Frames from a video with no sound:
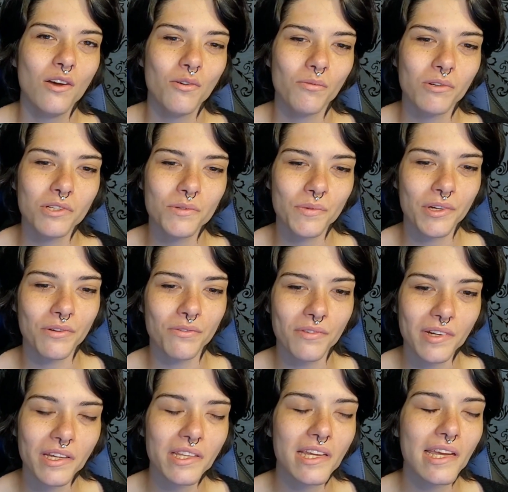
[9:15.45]
was what
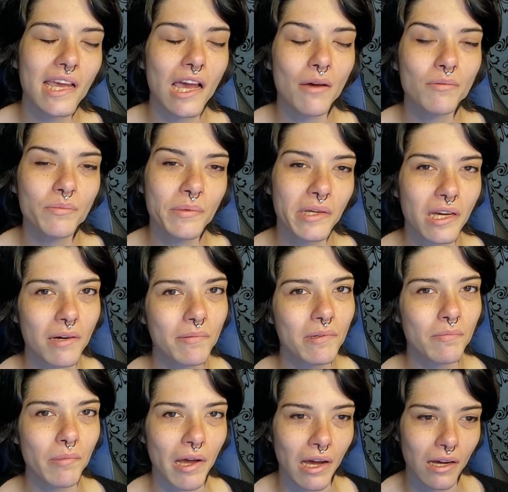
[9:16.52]
really kept me
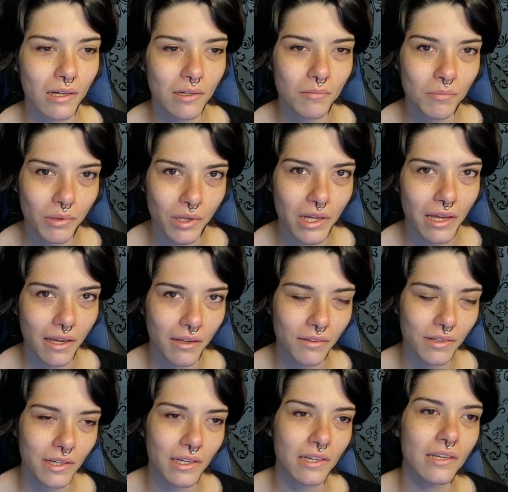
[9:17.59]
coming back and playing
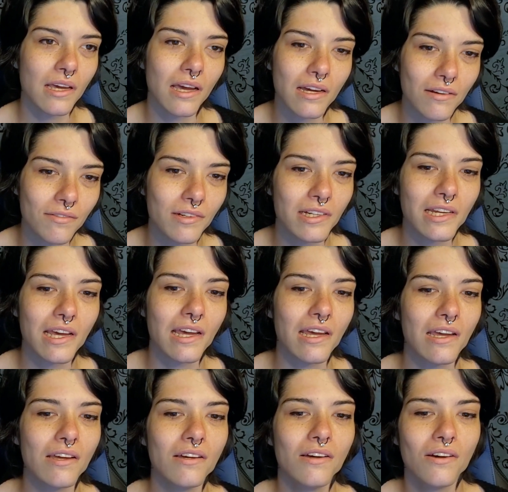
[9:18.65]
League every
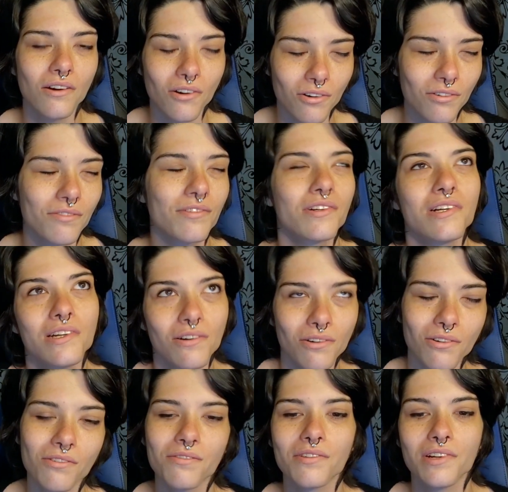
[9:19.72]
day, over and
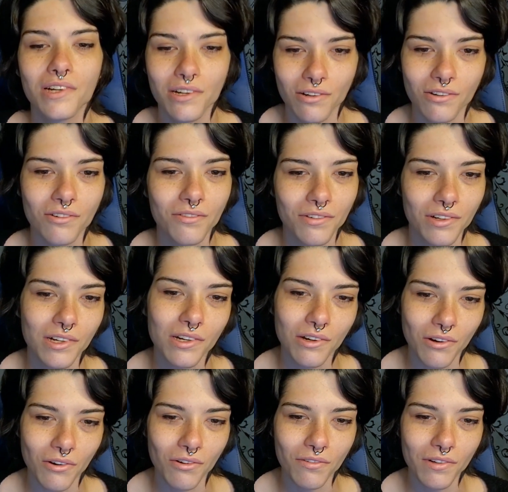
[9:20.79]
over and over and
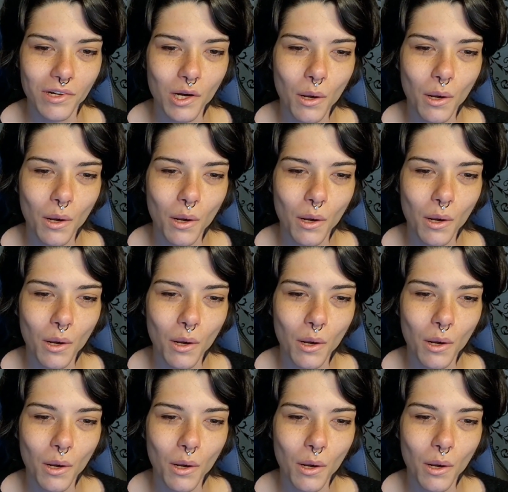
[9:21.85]
over.